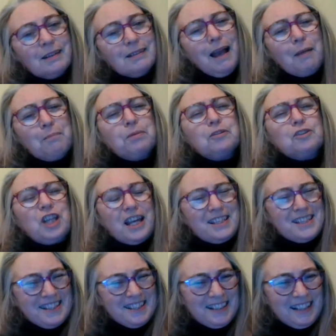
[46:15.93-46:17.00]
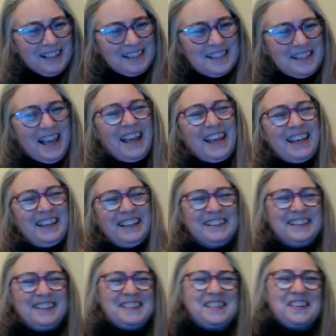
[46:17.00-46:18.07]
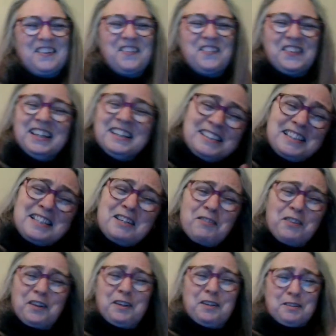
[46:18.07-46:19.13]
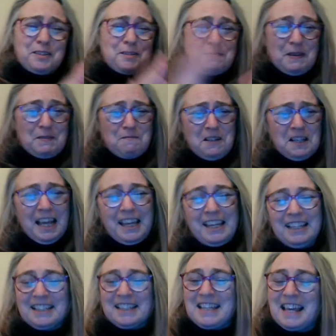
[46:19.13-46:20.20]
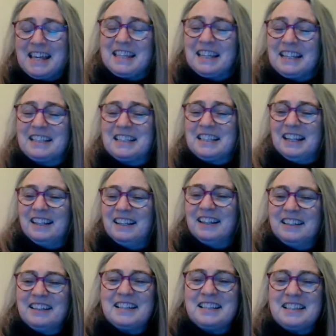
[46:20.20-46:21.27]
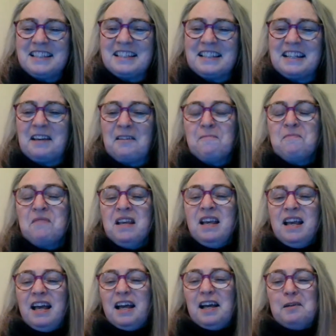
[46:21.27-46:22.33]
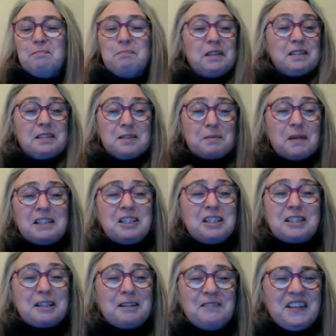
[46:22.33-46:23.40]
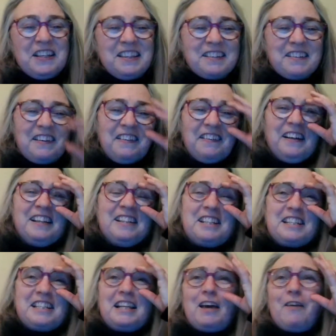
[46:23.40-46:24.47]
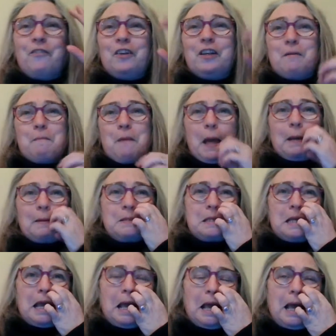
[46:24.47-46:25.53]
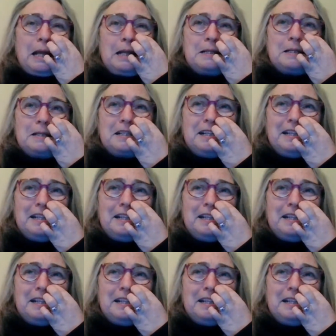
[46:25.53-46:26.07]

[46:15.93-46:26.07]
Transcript: ample chested, let's say, at the top. It's difficult to be polite and say things like this, isn't it? But it's the way she's coming through, and she's laughing about it, and